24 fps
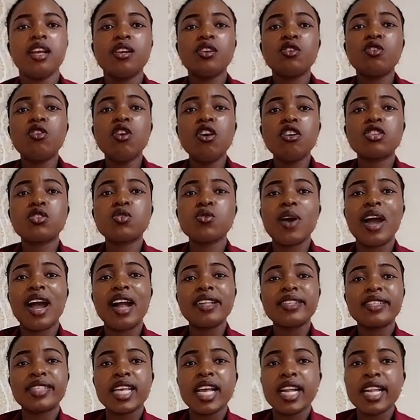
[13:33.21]
Go to
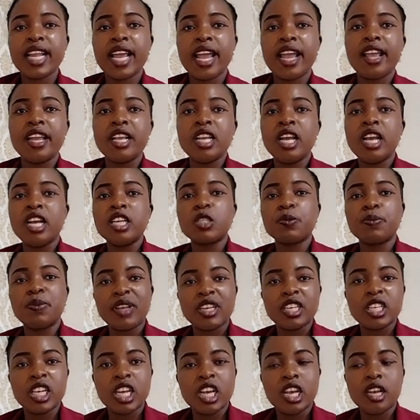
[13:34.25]

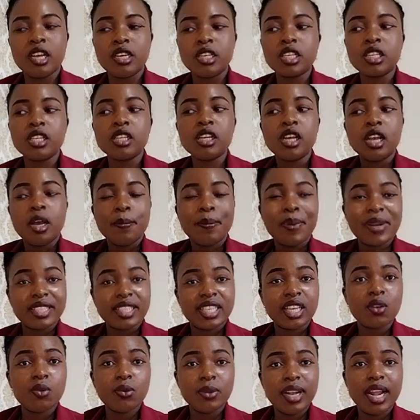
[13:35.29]
Antalya
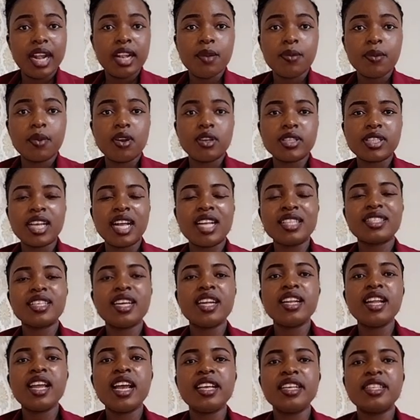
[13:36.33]
particularly, because
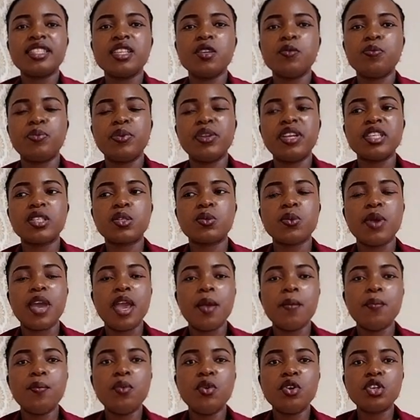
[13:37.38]
Antalya is a place
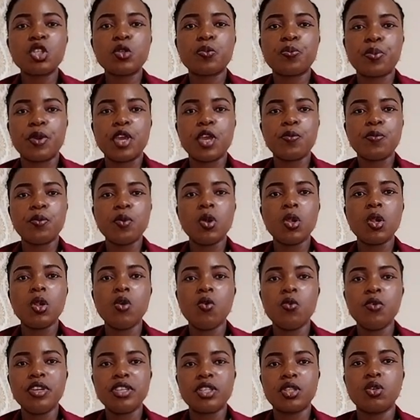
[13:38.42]
where most people
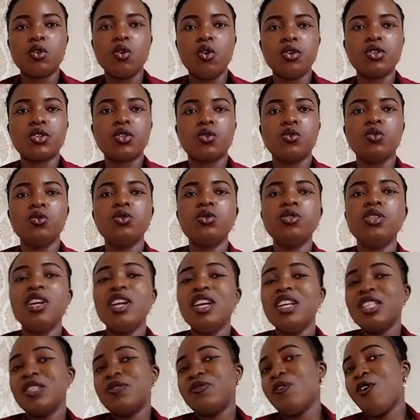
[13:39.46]
always go
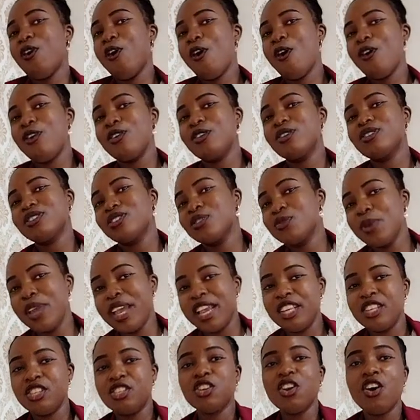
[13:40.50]
to
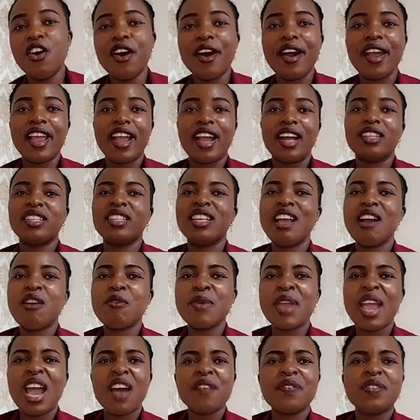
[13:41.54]
enjoy, and then
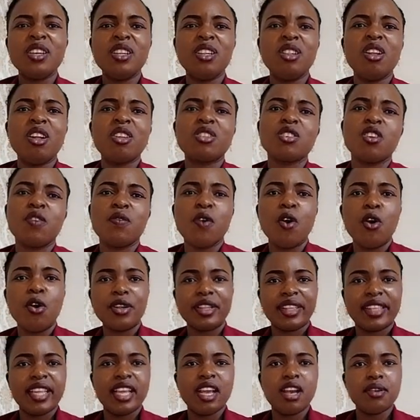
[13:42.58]
we have a lot of
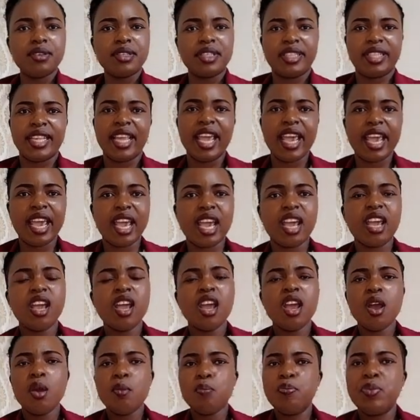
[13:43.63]
hotels there,
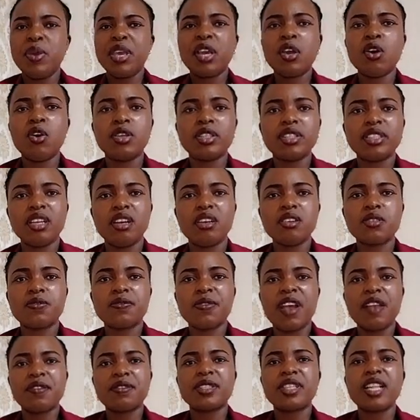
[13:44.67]
big hotels,
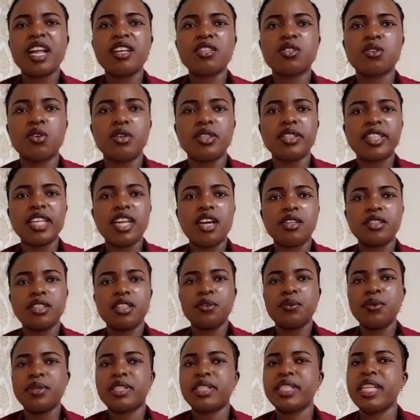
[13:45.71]
5-star hotels,
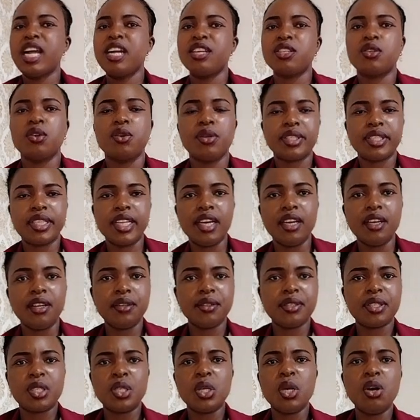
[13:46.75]
3-star
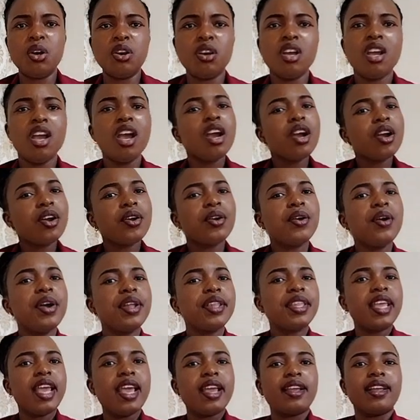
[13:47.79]
hotels. So go
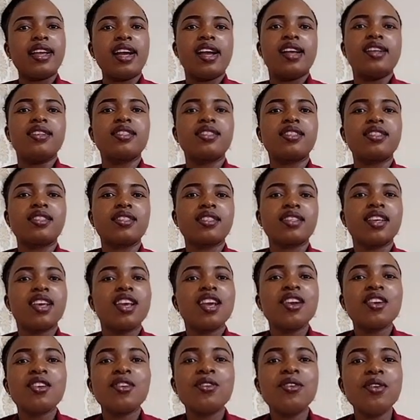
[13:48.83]
there, guys.
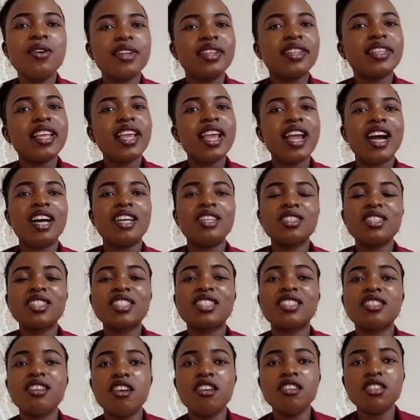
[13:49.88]
Go there and
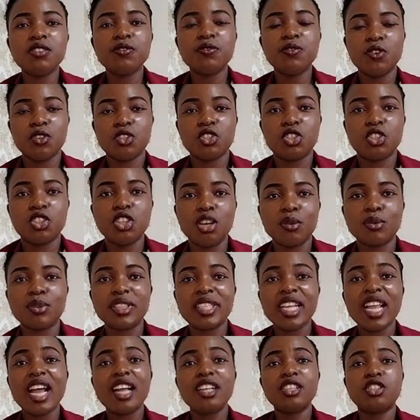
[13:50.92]
search for jobs.
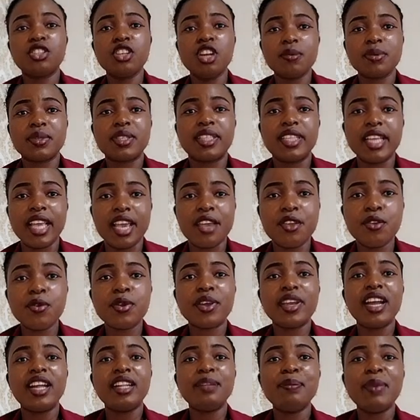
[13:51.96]
There are jobs there. You
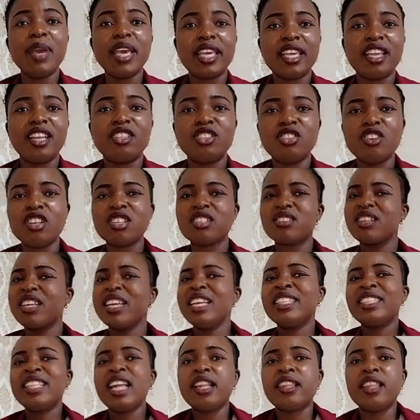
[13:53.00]
can make it just
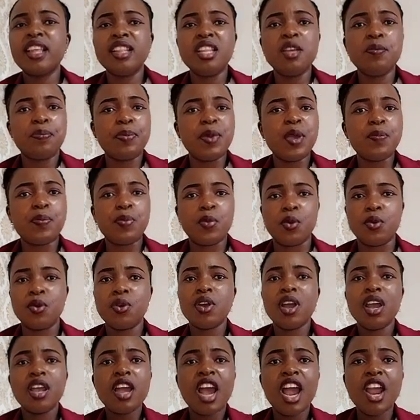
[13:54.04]
entertaining people,
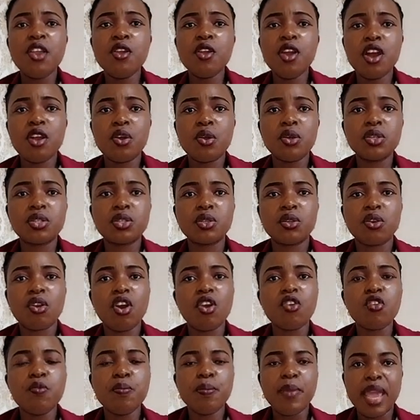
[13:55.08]
and you are good to go.
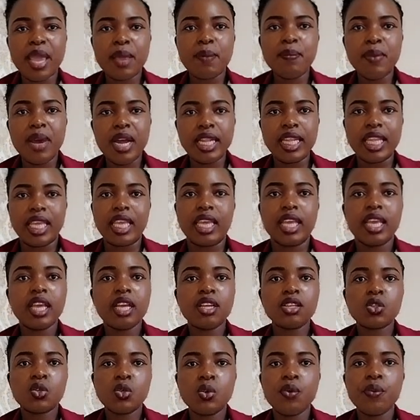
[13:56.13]
You make money
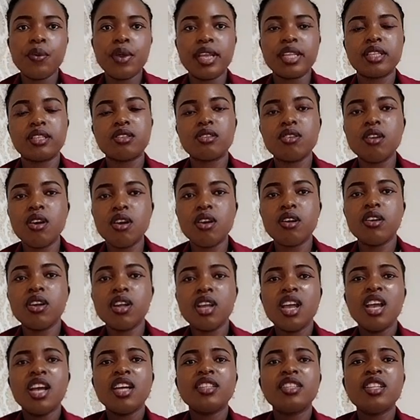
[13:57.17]
through it. So
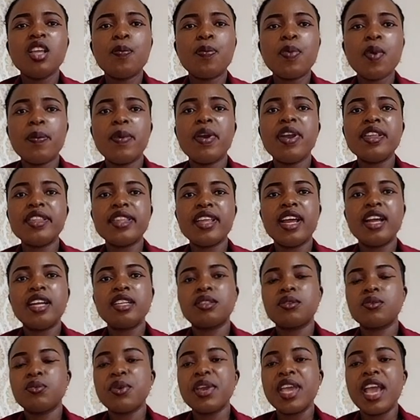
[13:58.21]
the problem
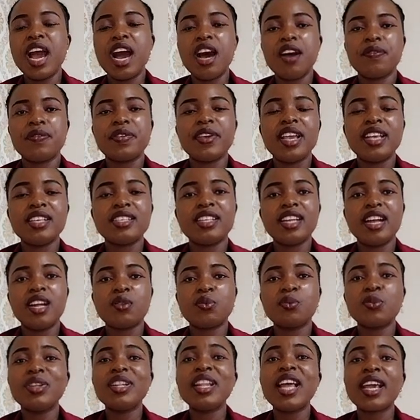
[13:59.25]
that we have here is that
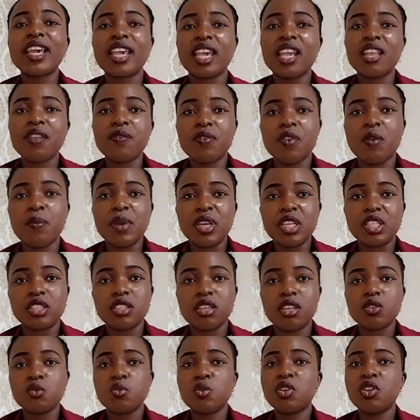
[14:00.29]
we lack information.
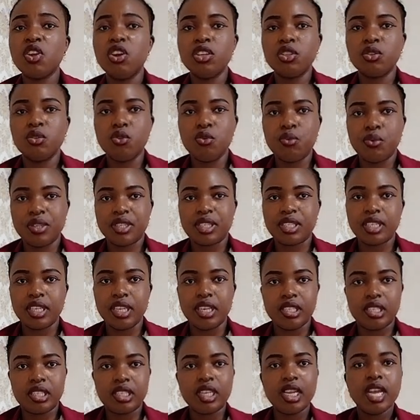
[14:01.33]
We don't do
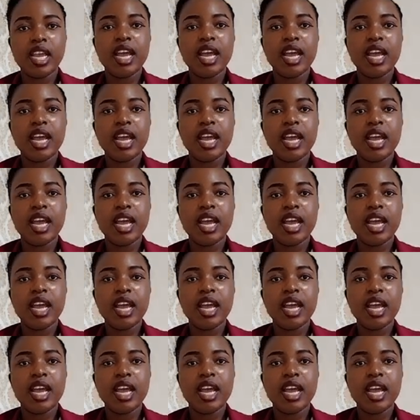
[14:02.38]
research.